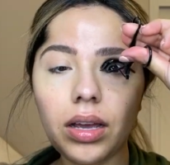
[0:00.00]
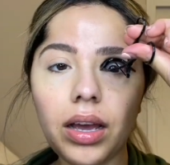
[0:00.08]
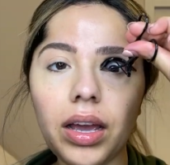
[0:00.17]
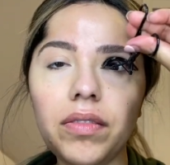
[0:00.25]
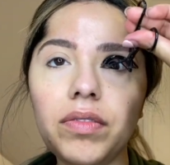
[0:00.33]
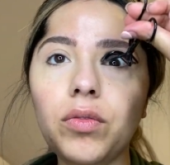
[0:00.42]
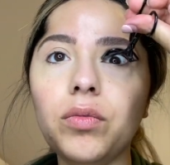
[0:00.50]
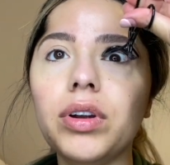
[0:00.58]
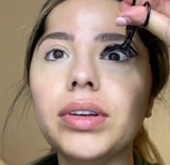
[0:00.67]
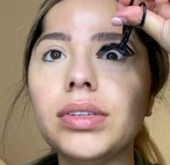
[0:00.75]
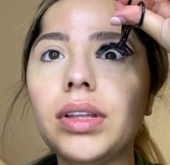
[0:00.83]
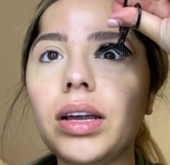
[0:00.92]
I have the
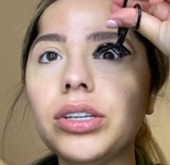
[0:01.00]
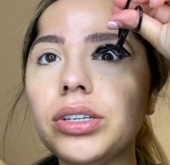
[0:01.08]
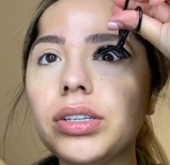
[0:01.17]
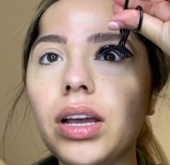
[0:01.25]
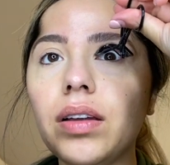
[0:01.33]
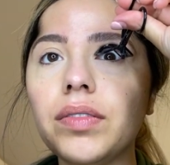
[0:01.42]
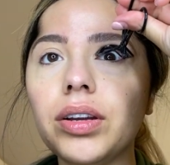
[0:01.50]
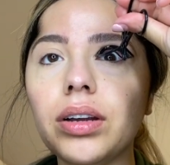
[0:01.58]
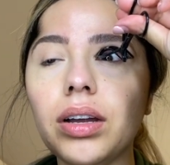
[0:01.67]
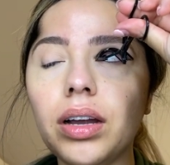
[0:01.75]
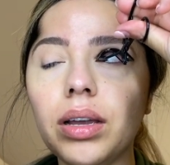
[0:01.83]
worst lashes ever.